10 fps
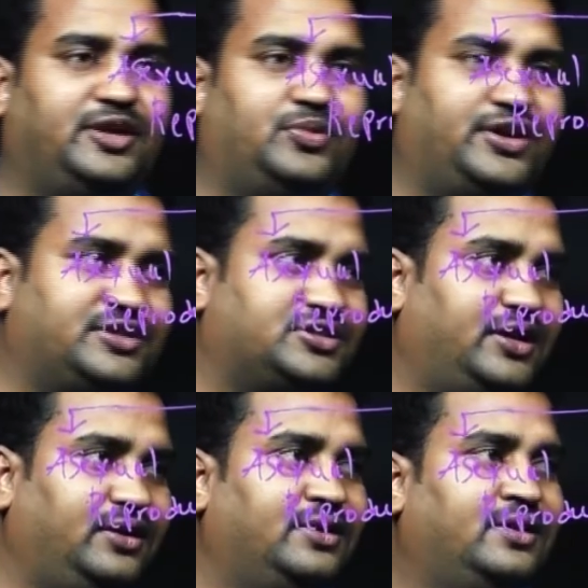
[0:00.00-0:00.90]

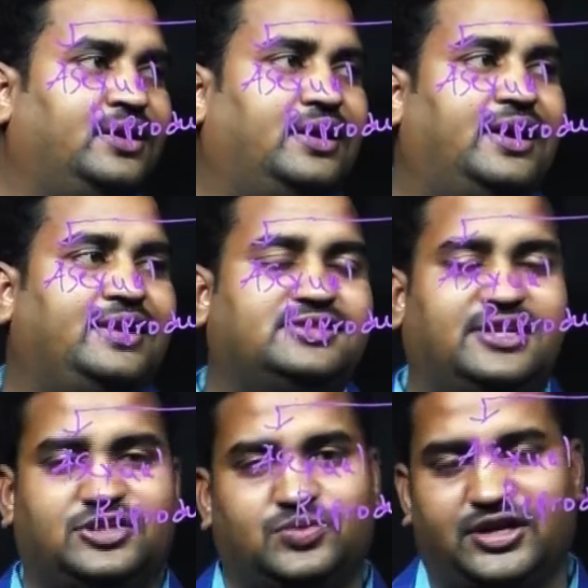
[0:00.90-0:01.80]
reproduction and
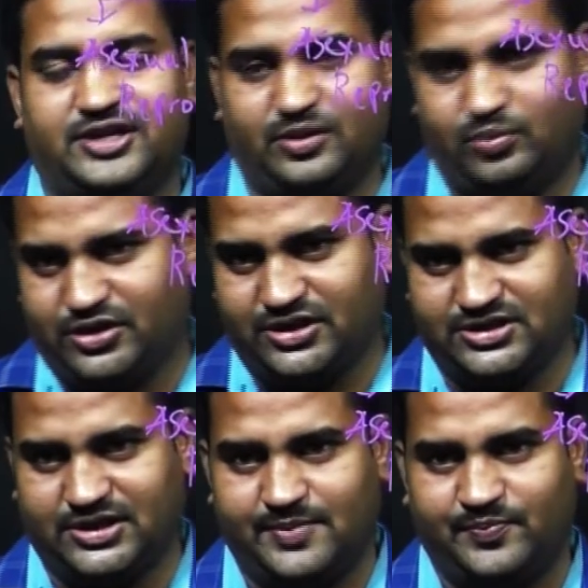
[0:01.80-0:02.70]
sexual
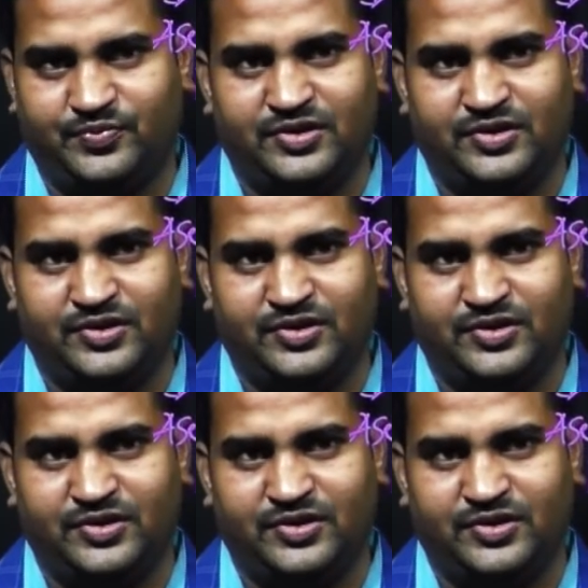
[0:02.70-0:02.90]
reproduction.